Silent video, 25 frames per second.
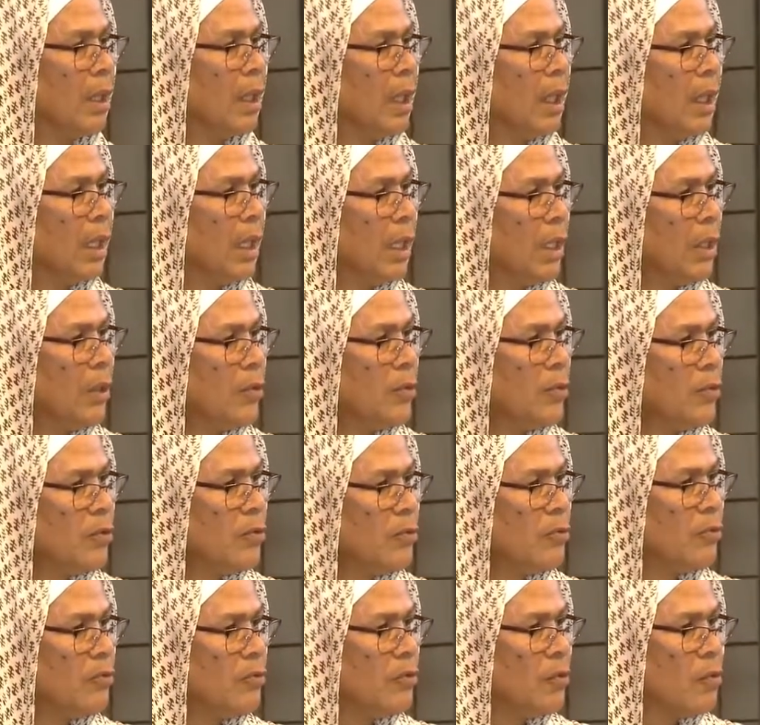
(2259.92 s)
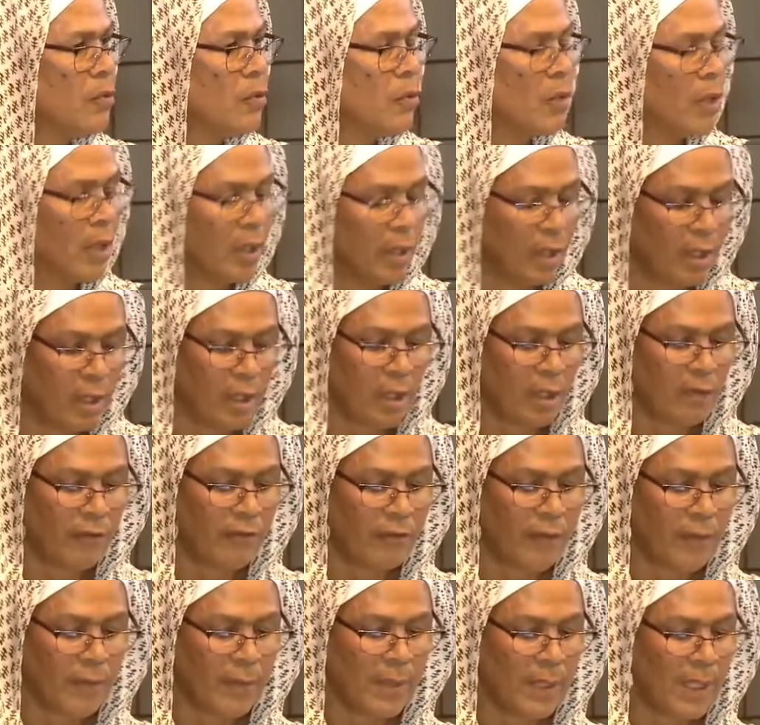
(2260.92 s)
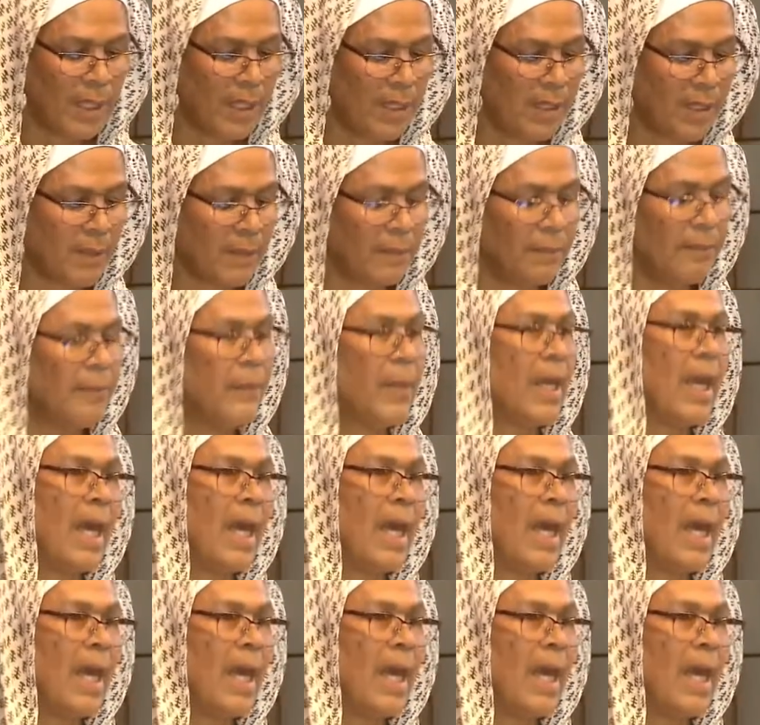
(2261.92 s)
Heretofore, feminism